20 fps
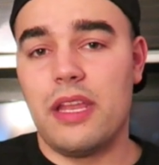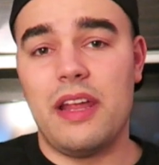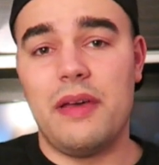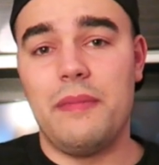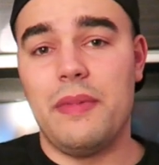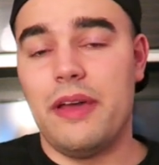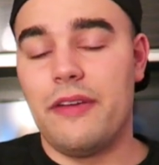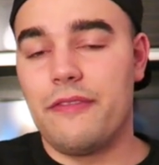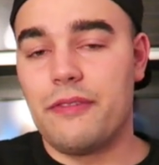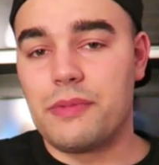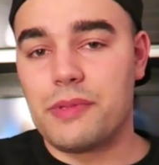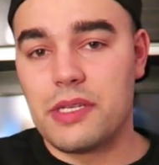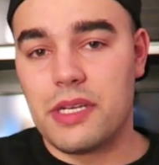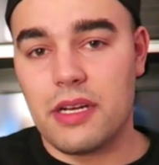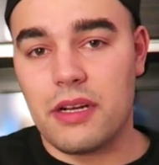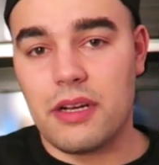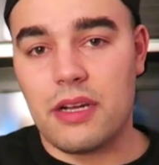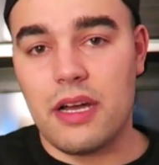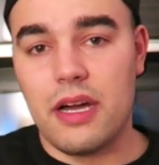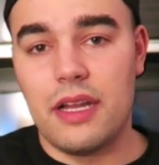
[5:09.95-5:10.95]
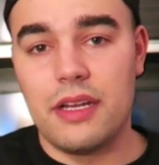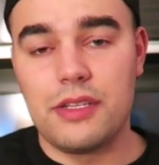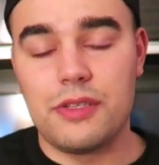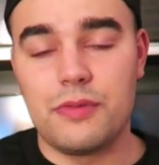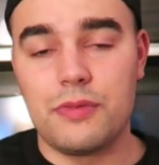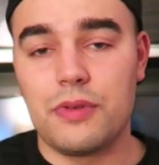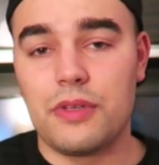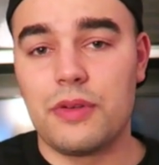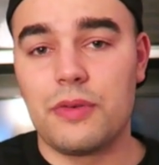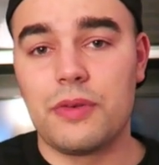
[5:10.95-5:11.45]
that I met from SneakerCon
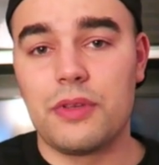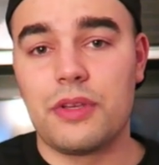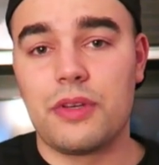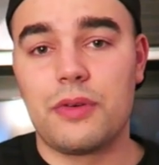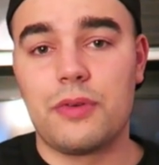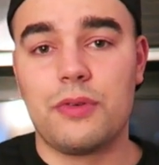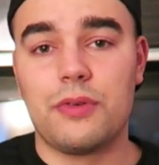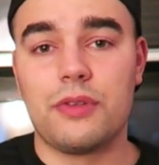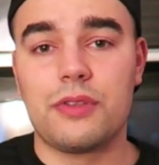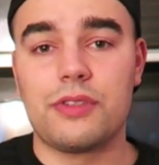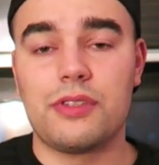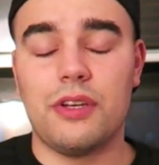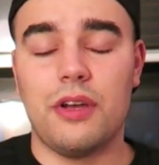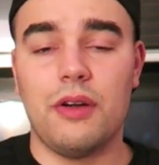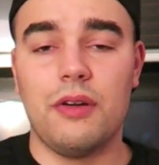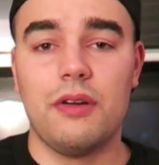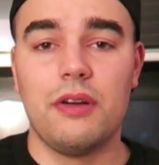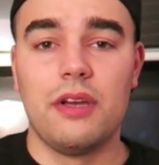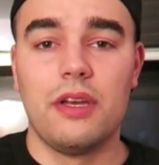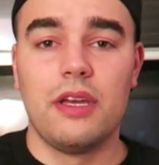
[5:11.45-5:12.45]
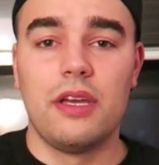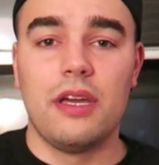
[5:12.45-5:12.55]
is really really cool so